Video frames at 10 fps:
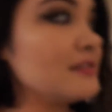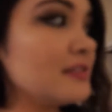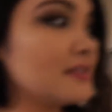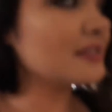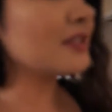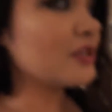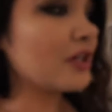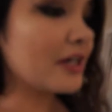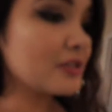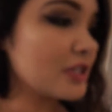He's in the
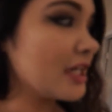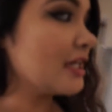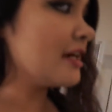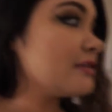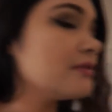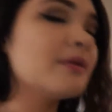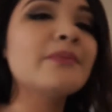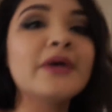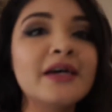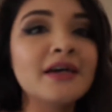garage right now.
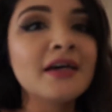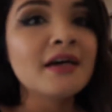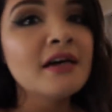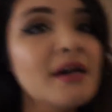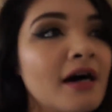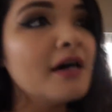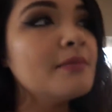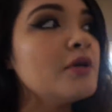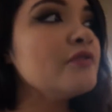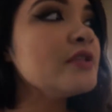But
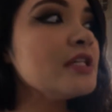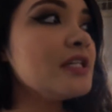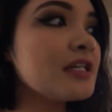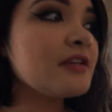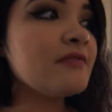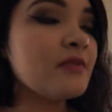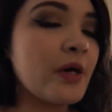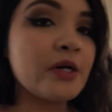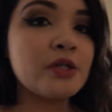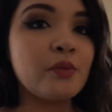hopefully I can
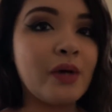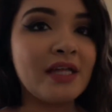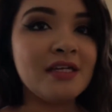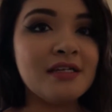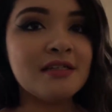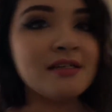vlog the wedding.